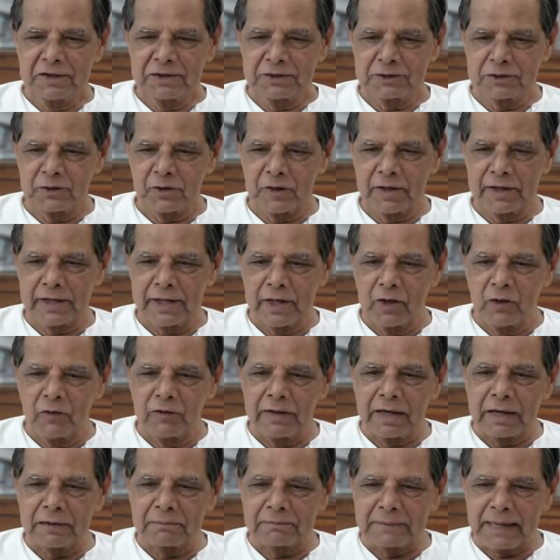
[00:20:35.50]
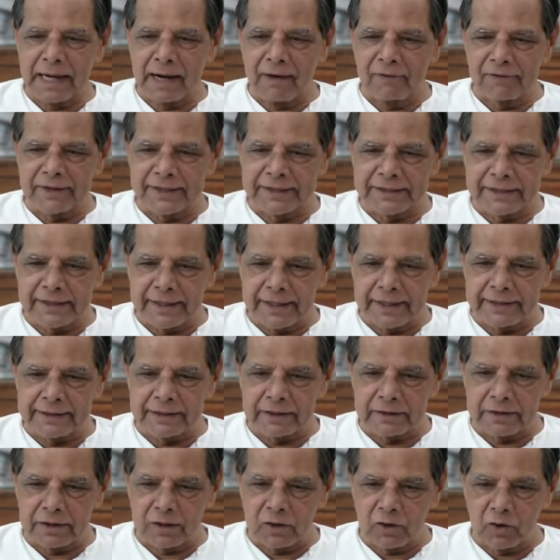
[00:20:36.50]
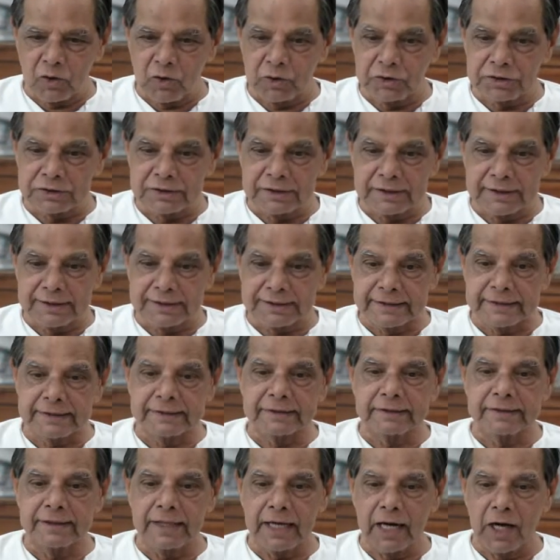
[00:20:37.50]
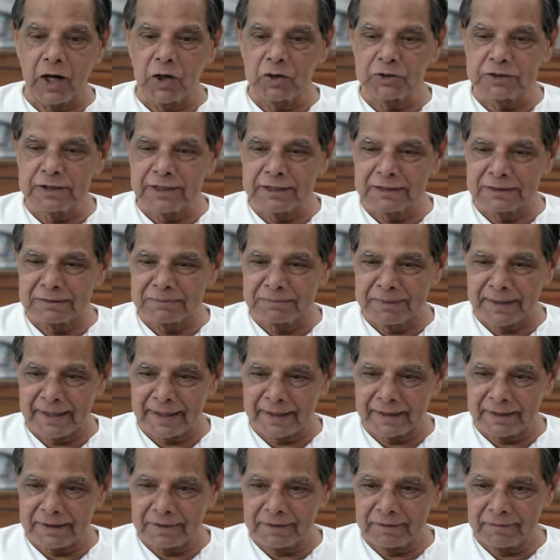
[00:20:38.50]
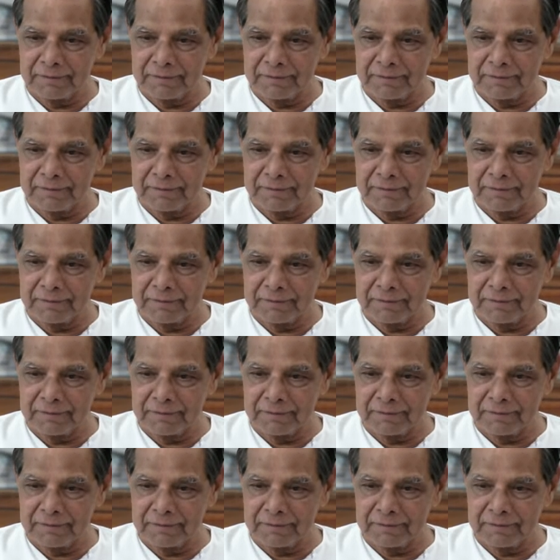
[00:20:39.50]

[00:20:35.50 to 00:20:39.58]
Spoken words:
So a new and marvelous creation arose. This is in the house of the spirit.